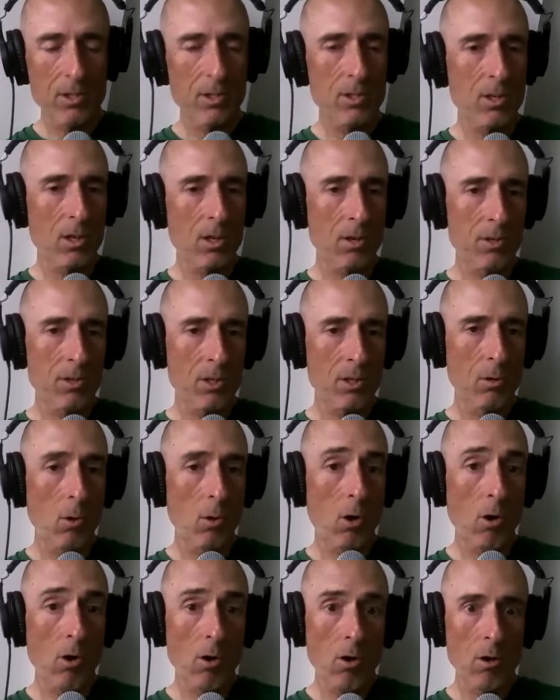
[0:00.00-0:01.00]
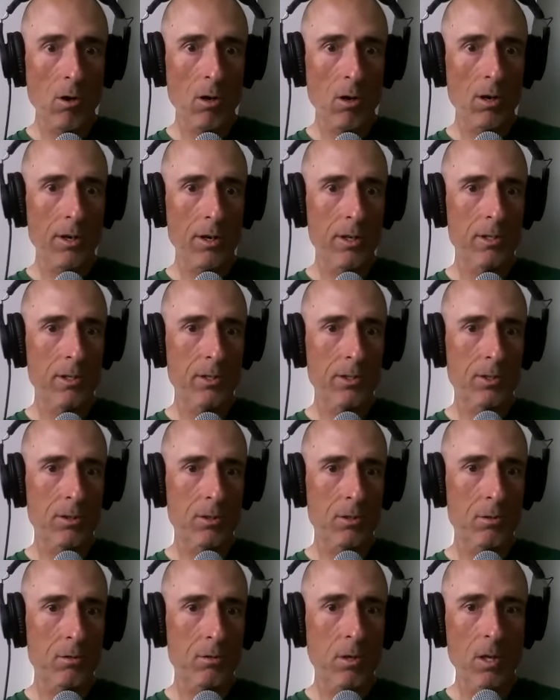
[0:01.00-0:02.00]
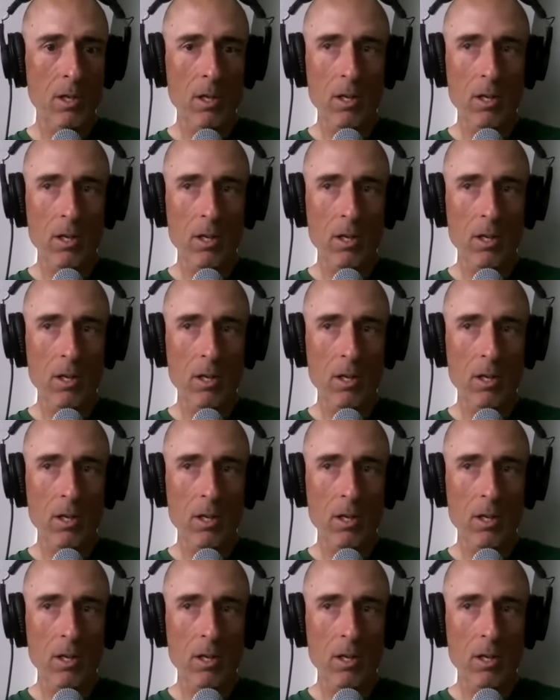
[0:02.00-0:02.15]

It's also hard to